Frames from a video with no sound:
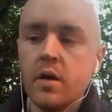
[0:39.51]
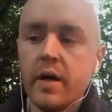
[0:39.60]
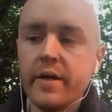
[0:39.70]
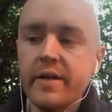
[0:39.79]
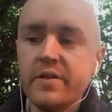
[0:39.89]

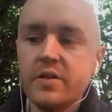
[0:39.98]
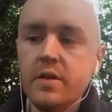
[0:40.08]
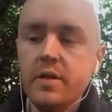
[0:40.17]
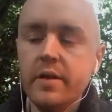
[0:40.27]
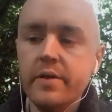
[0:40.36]
I kind of
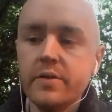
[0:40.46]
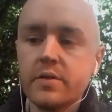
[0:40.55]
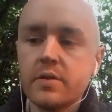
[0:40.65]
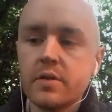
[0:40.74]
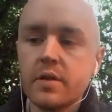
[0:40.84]
see it
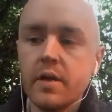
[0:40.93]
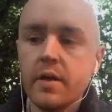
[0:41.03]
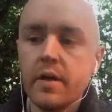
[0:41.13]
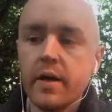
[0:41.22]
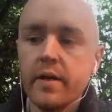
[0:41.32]
as
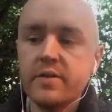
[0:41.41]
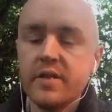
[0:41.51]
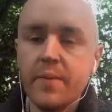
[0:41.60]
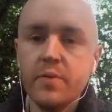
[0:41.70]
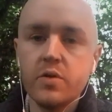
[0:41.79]
a
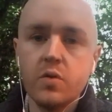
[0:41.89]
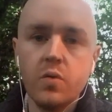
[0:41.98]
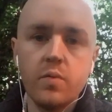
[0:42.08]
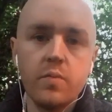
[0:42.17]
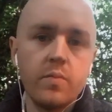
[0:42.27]
stepping
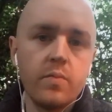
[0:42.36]
stone.